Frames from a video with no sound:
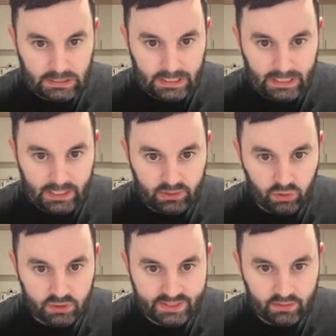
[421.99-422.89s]

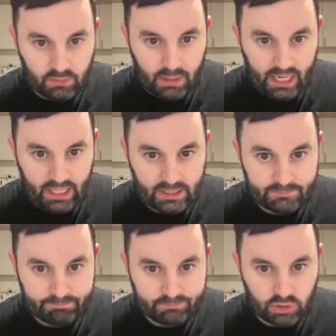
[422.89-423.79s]
Another centre-back
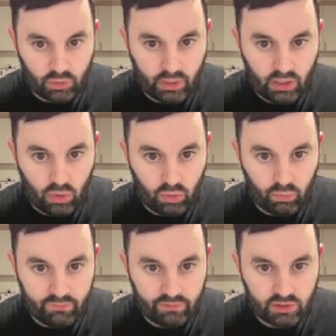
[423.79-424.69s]
to go in along
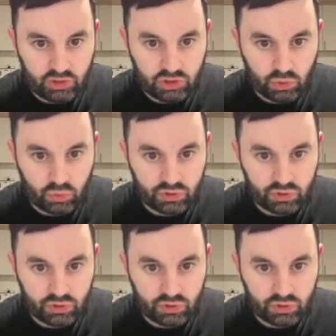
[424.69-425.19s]
with Sho